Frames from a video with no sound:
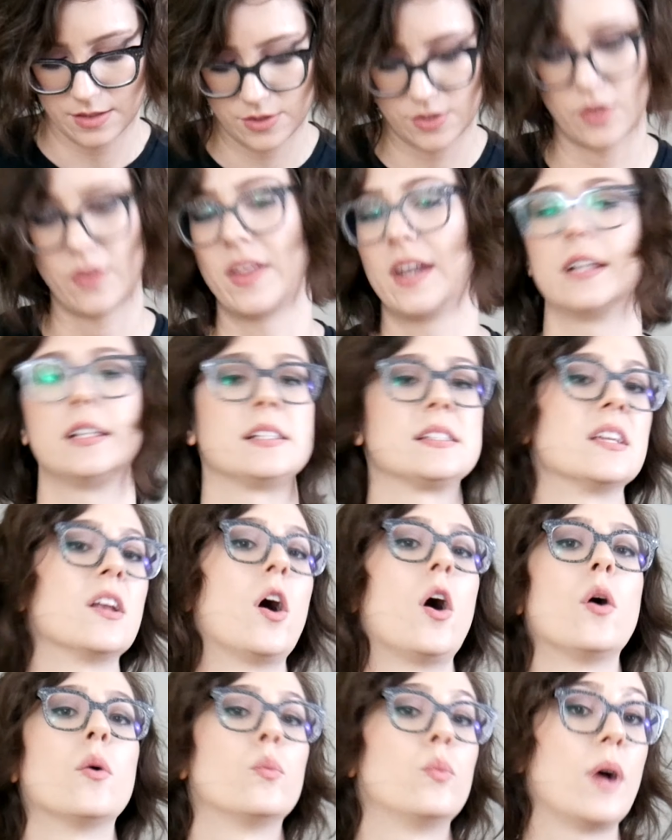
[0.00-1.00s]
so that it doesn't
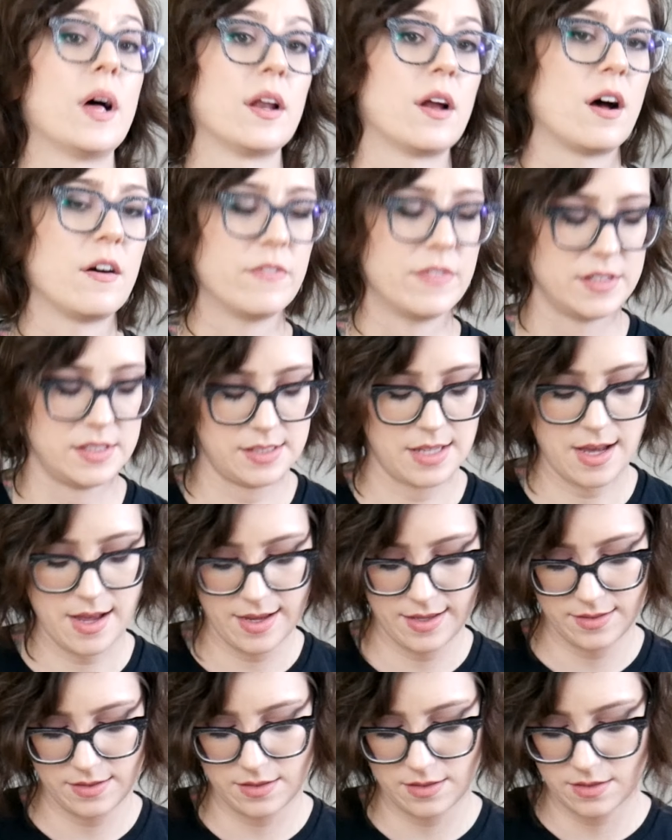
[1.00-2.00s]
all run off the
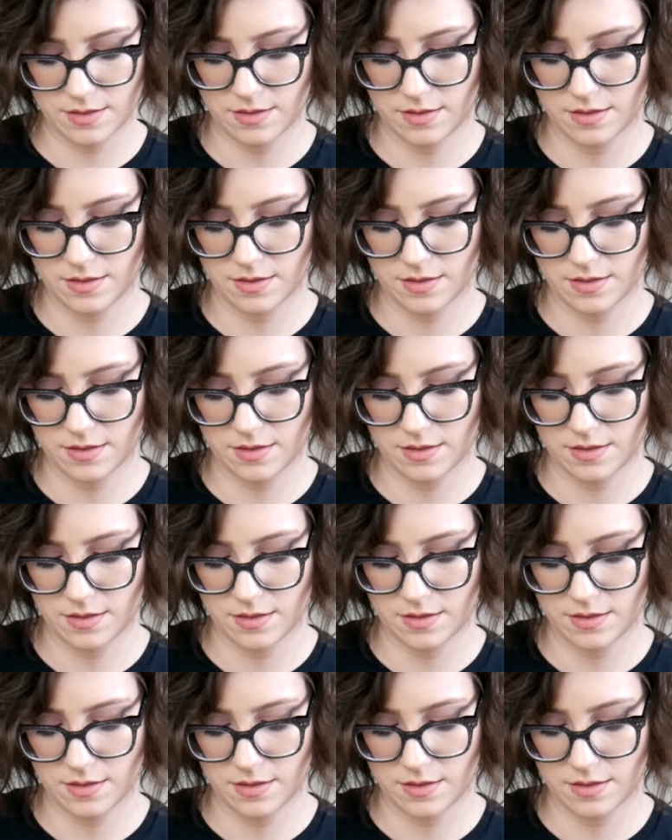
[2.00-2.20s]
sides.